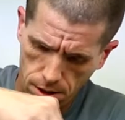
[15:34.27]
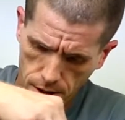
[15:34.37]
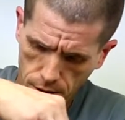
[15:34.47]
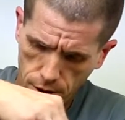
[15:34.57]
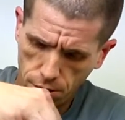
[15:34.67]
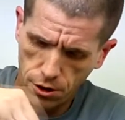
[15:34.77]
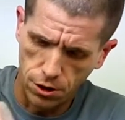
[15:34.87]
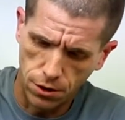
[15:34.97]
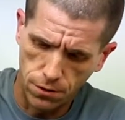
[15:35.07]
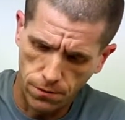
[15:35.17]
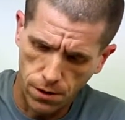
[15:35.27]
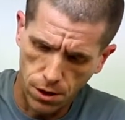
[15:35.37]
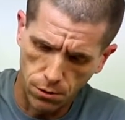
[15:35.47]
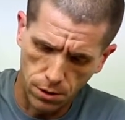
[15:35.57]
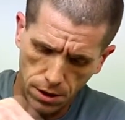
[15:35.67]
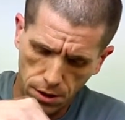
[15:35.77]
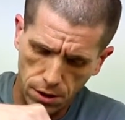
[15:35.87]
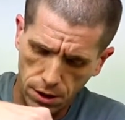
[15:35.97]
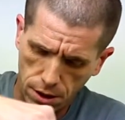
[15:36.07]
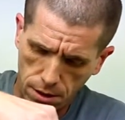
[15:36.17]
It's good to just follow a
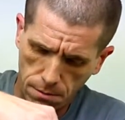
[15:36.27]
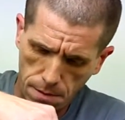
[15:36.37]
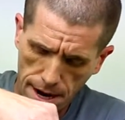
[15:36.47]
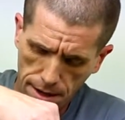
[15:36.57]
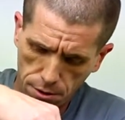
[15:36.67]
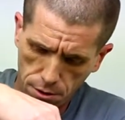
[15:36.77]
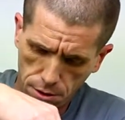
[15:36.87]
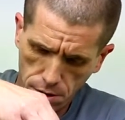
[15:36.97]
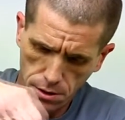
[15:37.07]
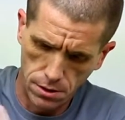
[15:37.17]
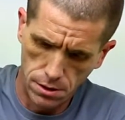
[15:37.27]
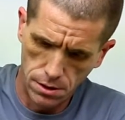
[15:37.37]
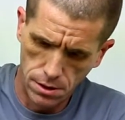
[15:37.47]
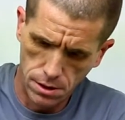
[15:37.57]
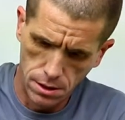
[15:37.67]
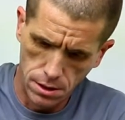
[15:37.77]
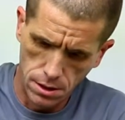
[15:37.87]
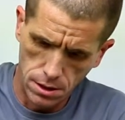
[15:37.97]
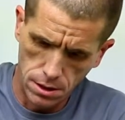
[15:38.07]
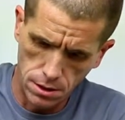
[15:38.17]
consistent pattern.
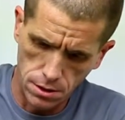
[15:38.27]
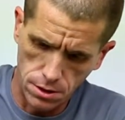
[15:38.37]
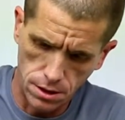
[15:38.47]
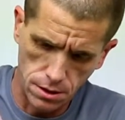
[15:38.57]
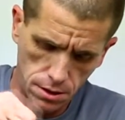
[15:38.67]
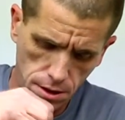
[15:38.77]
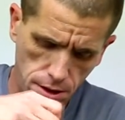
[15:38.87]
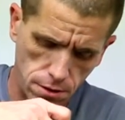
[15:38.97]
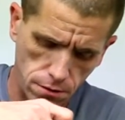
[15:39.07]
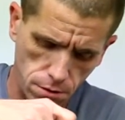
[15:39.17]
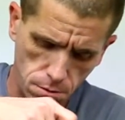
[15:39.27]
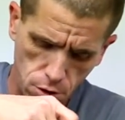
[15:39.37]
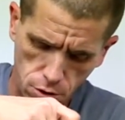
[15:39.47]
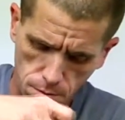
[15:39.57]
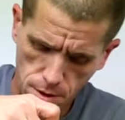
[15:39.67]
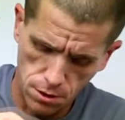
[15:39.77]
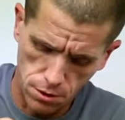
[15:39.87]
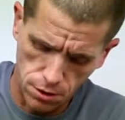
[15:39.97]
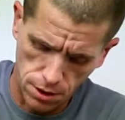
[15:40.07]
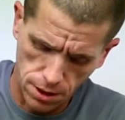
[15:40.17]
You can see the seeds for the most part
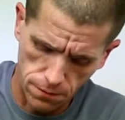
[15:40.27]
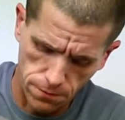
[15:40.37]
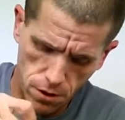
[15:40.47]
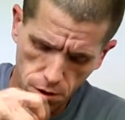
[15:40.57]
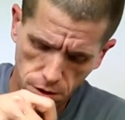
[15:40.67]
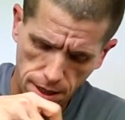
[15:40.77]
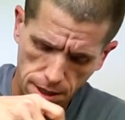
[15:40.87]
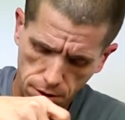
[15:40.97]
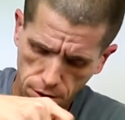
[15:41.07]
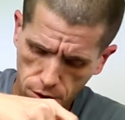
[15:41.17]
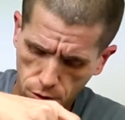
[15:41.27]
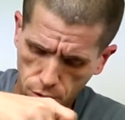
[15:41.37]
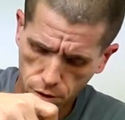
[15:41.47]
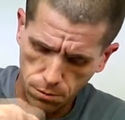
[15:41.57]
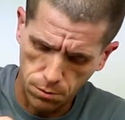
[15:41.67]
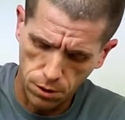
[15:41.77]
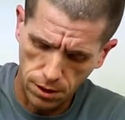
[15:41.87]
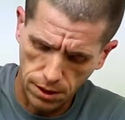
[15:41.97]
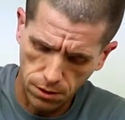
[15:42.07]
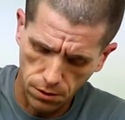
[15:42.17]
are just kind of falling down into the holes pretty
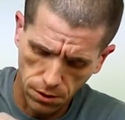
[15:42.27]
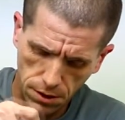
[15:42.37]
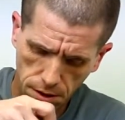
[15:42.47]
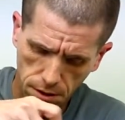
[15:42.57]
easily.